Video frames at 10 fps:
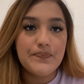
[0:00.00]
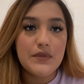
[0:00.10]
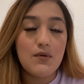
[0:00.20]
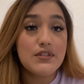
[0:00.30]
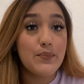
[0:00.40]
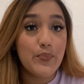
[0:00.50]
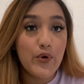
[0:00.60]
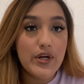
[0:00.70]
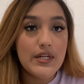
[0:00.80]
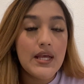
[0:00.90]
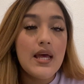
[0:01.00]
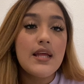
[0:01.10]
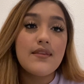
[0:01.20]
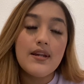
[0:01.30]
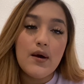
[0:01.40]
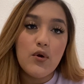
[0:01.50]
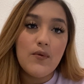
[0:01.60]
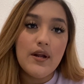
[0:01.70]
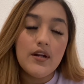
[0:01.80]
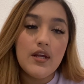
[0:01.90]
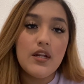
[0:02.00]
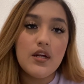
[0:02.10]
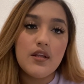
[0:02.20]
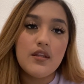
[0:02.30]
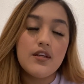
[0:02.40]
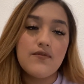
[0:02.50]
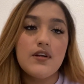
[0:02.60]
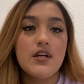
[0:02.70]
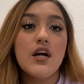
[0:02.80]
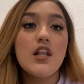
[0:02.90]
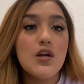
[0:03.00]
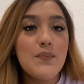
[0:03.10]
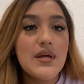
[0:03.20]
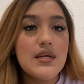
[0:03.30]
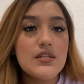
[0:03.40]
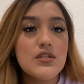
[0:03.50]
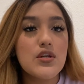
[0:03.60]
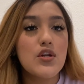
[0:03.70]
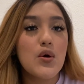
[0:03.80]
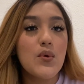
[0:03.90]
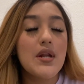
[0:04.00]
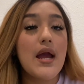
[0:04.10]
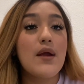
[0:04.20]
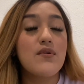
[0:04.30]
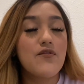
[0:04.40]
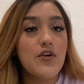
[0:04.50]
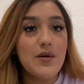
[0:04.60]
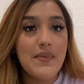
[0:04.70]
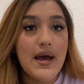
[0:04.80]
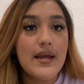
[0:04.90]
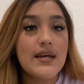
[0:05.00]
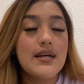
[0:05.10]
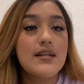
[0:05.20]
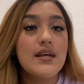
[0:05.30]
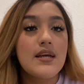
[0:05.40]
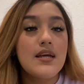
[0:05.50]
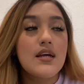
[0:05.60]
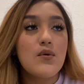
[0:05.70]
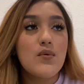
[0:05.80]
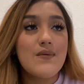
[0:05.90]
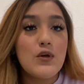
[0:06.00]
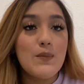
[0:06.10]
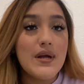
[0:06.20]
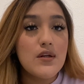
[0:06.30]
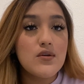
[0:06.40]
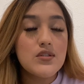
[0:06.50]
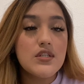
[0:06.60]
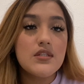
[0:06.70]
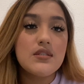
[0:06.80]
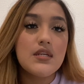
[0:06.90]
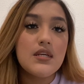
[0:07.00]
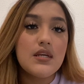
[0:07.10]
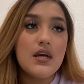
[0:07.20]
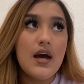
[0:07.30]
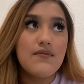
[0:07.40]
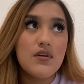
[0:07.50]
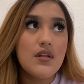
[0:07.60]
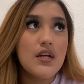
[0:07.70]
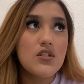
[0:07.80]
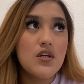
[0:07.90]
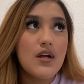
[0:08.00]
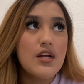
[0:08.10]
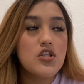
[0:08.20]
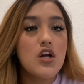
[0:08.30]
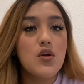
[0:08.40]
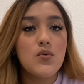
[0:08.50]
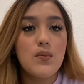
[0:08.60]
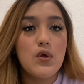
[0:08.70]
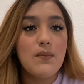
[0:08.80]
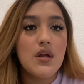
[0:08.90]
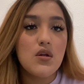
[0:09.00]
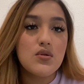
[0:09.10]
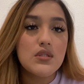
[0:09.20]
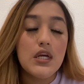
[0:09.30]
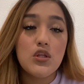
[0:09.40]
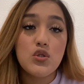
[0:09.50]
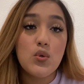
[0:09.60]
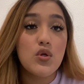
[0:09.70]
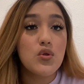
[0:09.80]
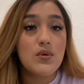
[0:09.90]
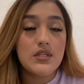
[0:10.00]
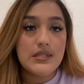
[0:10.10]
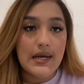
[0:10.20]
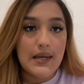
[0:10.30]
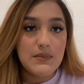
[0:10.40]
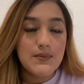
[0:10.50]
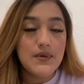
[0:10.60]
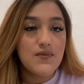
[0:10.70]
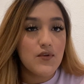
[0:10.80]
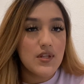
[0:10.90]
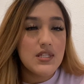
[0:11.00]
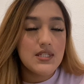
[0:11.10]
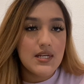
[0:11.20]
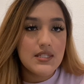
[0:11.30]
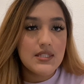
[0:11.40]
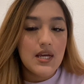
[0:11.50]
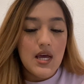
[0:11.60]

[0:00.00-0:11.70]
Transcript: was important, then I would write it in a different color pen. So, you know, when I referred back and reviewed my notes, because after lecture, I try to review my notes like 2 or 3 times before the test.